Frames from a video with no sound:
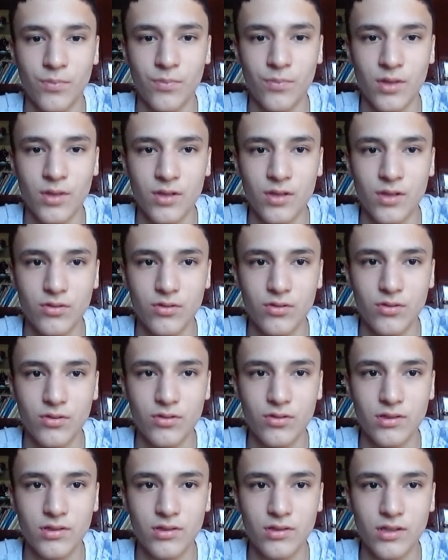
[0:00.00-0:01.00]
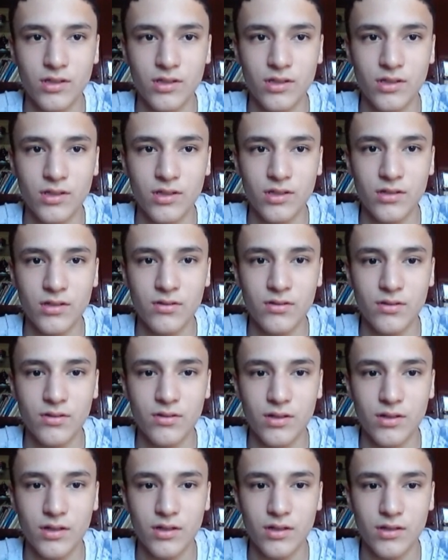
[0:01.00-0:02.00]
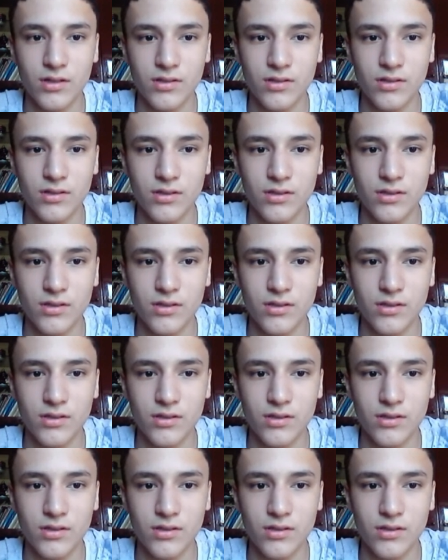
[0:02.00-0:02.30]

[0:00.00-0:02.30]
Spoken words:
So as you can see here, it